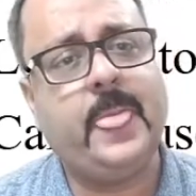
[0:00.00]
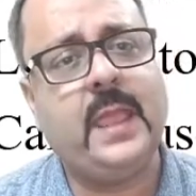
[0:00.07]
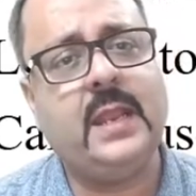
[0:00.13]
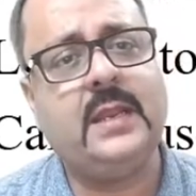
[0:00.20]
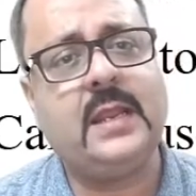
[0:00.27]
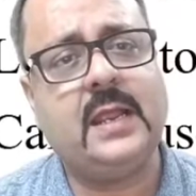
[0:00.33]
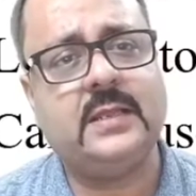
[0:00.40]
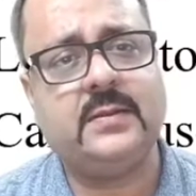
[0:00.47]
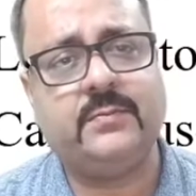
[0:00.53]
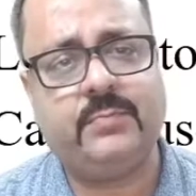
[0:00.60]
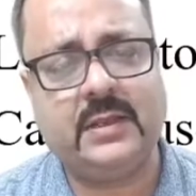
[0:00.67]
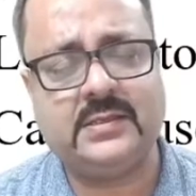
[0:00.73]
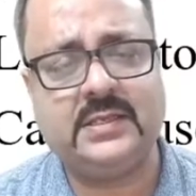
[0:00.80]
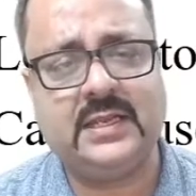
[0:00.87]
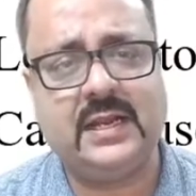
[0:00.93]
In
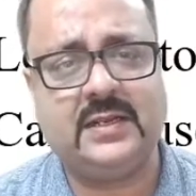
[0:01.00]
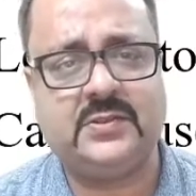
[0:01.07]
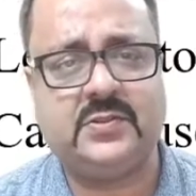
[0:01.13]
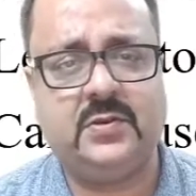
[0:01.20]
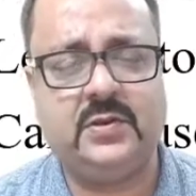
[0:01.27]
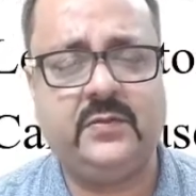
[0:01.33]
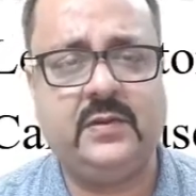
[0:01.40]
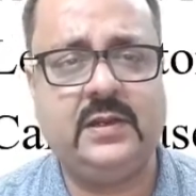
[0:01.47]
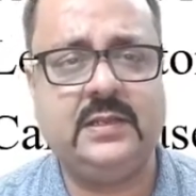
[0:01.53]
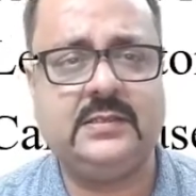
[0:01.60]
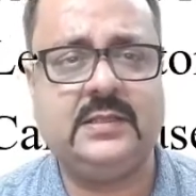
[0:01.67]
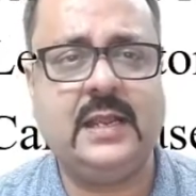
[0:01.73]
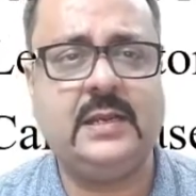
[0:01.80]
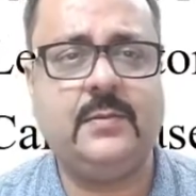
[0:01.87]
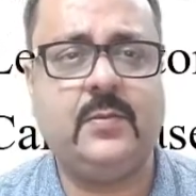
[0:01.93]
plastic ultrasonic welding,
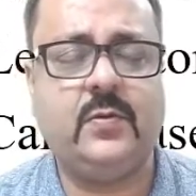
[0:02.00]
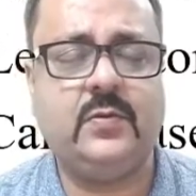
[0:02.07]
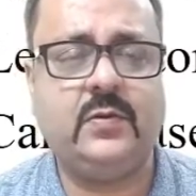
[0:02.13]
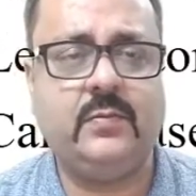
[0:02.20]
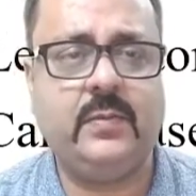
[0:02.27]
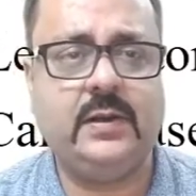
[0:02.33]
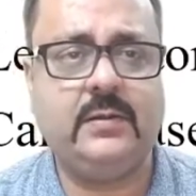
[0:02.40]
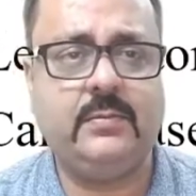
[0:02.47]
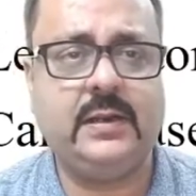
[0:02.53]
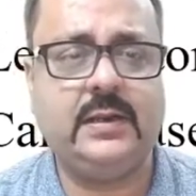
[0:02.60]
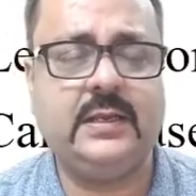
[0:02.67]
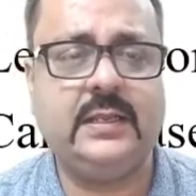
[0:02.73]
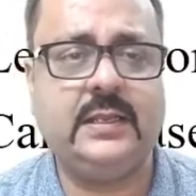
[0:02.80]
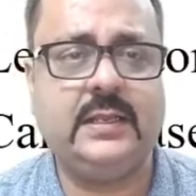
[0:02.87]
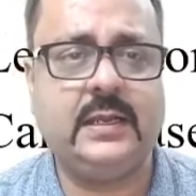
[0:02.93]
slight amount of
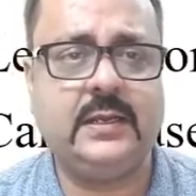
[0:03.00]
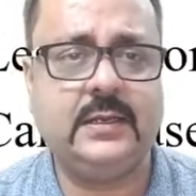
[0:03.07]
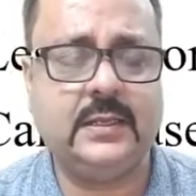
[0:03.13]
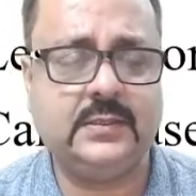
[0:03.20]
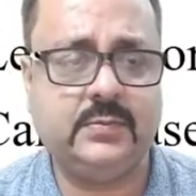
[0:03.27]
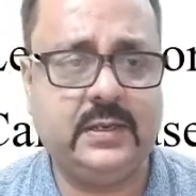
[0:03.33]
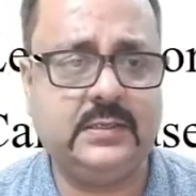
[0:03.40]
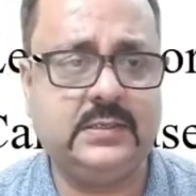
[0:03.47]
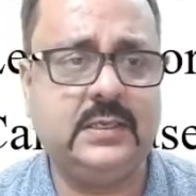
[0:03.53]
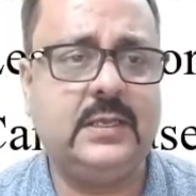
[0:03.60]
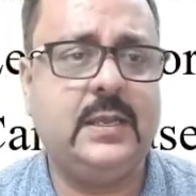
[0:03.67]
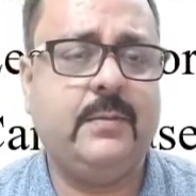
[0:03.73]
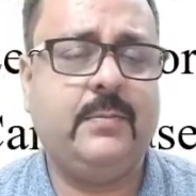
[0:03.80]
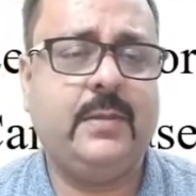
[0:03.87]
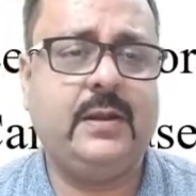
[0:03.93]
melting can take place,
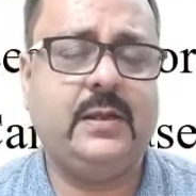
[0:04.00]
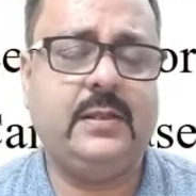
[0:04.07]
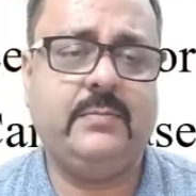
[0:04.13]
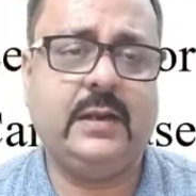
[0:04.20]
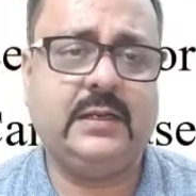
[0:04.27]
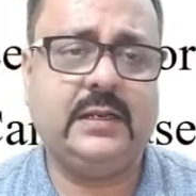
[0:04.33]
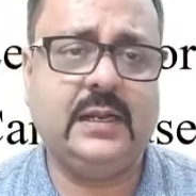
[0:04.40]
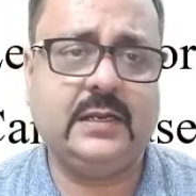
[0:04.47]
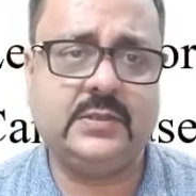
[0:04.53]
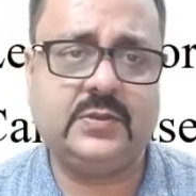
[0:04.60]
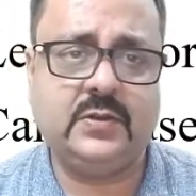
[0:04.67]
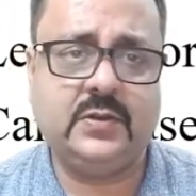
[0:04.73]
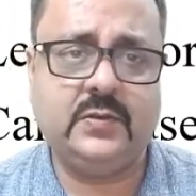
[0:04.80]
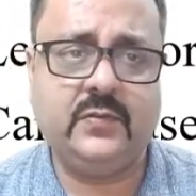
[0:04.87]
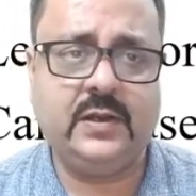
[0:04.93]
but in metal
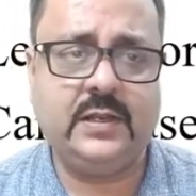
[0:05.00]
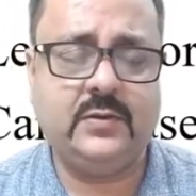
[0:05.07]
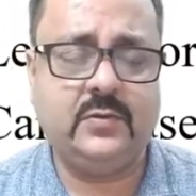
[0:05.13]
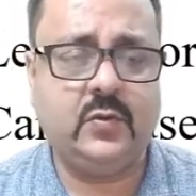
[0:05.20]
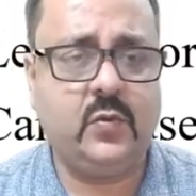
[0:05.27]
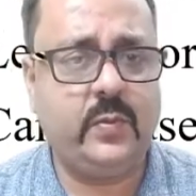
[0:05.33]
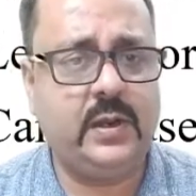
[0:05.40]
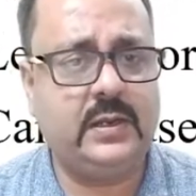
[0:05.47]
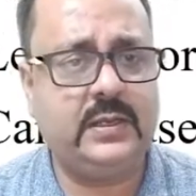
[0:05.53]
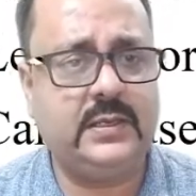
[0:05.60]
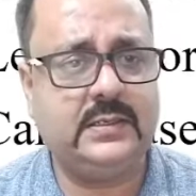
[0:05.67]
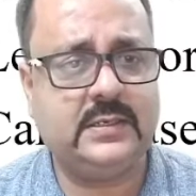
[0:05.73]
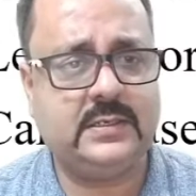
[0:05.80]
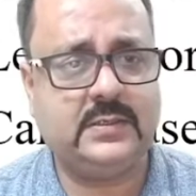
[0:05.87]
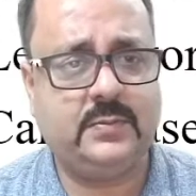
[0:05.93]
ultrasonic welding no
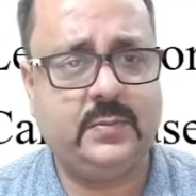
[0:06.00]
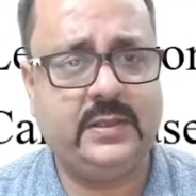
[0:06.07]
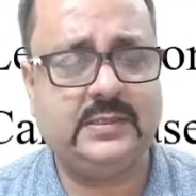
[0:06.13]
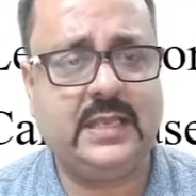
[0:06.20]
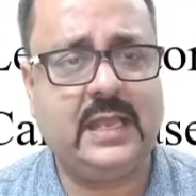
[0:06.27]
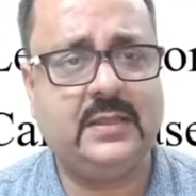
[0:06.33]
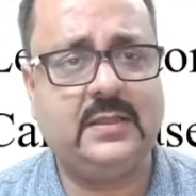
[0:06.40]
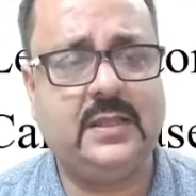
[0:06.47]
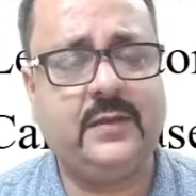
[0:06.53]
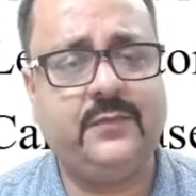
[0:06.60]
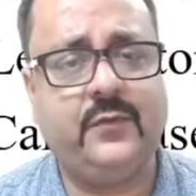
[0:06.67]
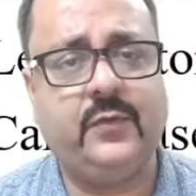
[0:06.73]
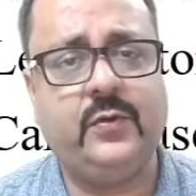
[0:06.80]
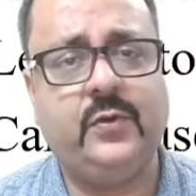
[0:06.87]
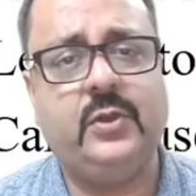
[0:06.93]
melting takes place, and
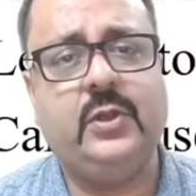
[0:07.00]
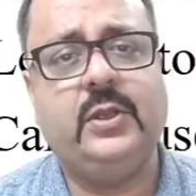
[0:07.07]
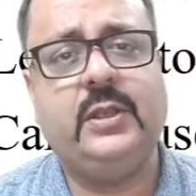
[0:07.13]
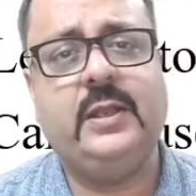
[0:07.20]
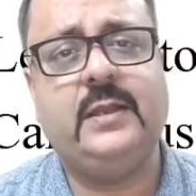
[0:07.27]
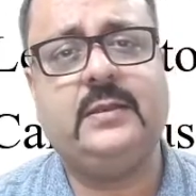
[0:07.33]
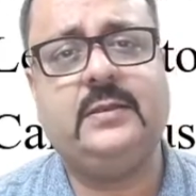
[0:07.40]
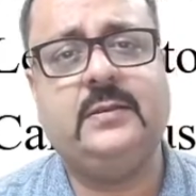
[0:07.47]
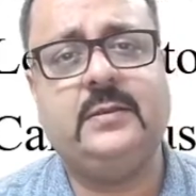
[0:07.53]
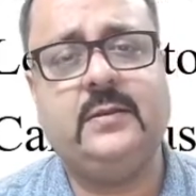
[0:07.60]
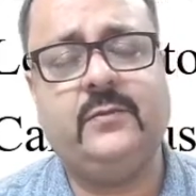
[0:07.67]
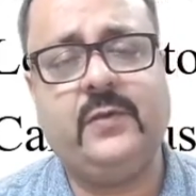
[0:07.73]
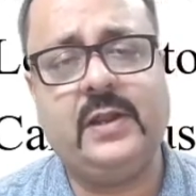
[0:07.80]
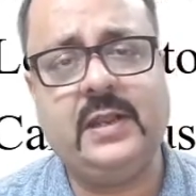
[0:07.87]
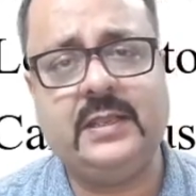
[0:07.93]
therefore
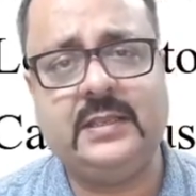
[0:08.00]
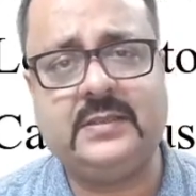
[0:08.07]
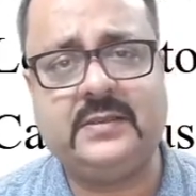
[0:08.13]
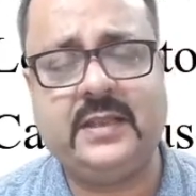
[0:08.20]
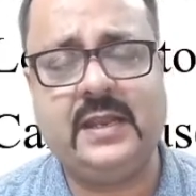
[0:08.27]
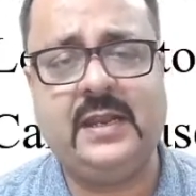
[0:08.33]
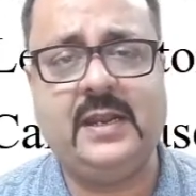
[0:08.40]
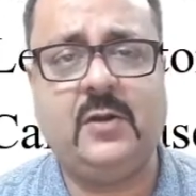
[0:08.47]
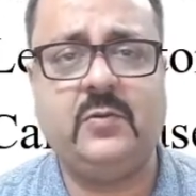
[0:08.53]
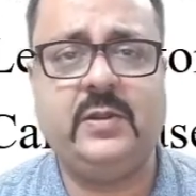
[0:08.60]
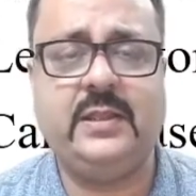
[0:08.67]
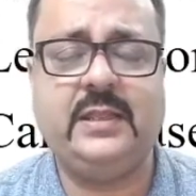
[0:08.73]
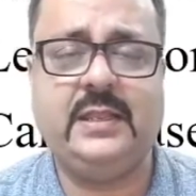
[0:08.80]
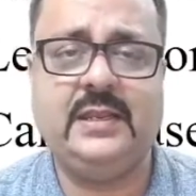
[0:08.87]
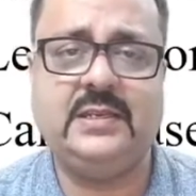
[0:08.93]
the welding is carried out
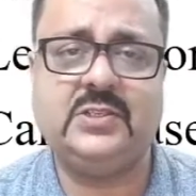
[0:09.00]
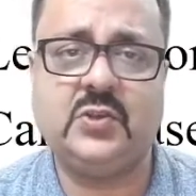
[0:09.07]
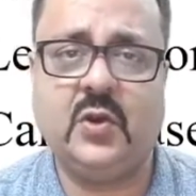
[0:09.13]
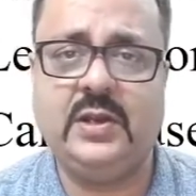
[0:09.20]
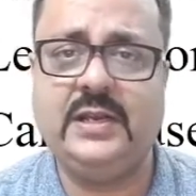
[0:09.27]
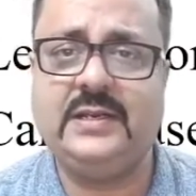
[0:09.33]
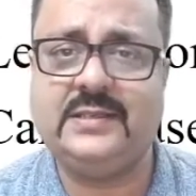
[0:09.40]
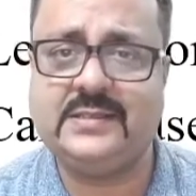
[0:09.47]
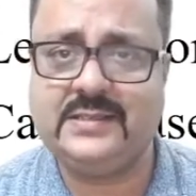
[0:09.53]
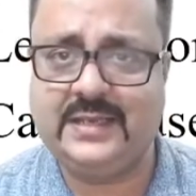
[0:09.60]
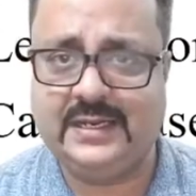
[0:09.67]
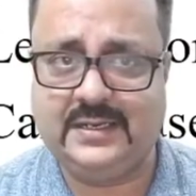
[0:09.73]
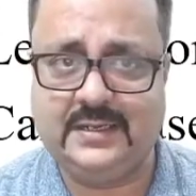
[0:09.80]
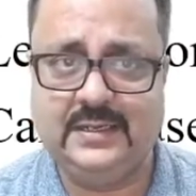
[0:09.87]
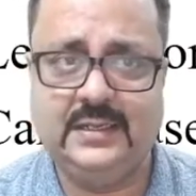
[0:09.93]
in solid
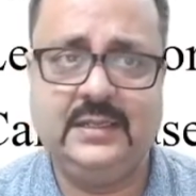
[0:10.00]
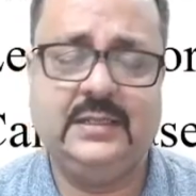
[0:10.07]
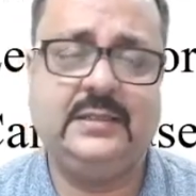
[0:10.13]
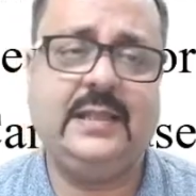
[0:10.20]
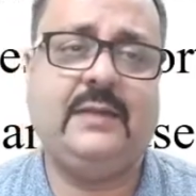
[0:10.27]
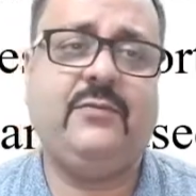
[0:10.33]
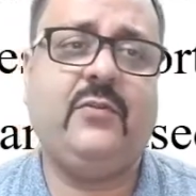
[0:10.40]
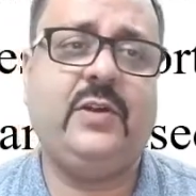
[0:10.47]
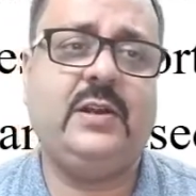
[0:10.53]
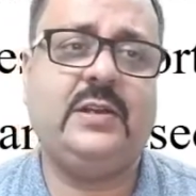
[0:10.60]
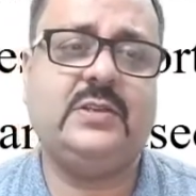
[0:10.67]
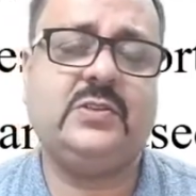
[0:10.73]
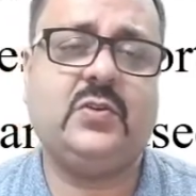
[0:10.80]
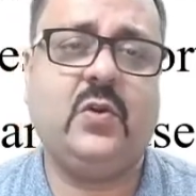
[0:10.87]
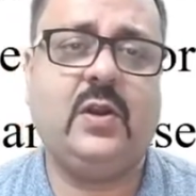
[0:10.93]
state. Therefore it
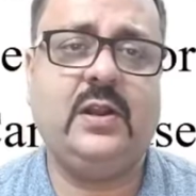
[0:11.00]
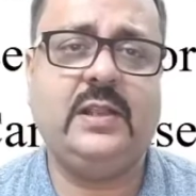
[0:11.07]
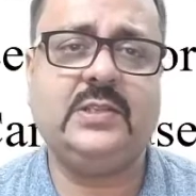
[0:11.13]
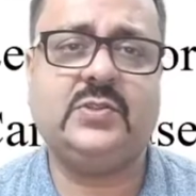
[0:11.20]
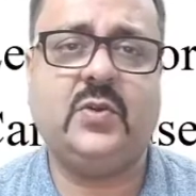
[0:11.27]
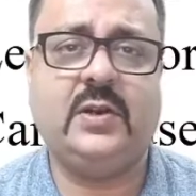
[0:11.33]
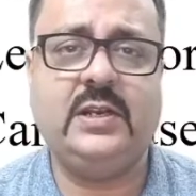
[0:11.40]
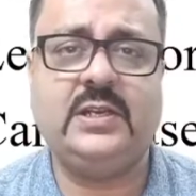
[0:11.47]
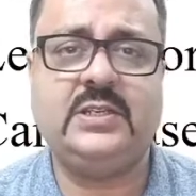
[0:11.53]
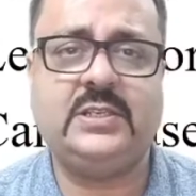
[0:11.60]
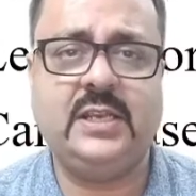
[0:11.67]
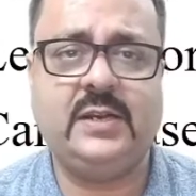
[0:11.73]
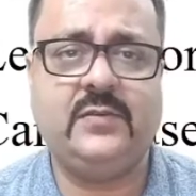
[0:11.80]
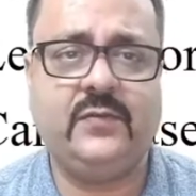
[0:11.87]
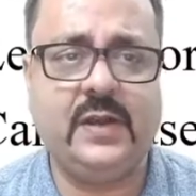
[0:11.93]
is called a solid
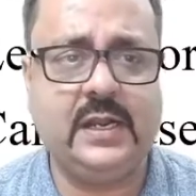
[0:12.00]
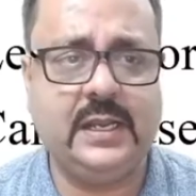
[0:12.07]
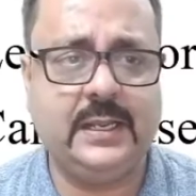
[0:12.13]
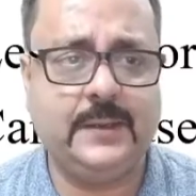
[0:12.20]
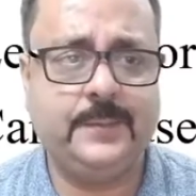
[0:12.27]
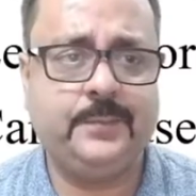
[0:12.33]
state welding.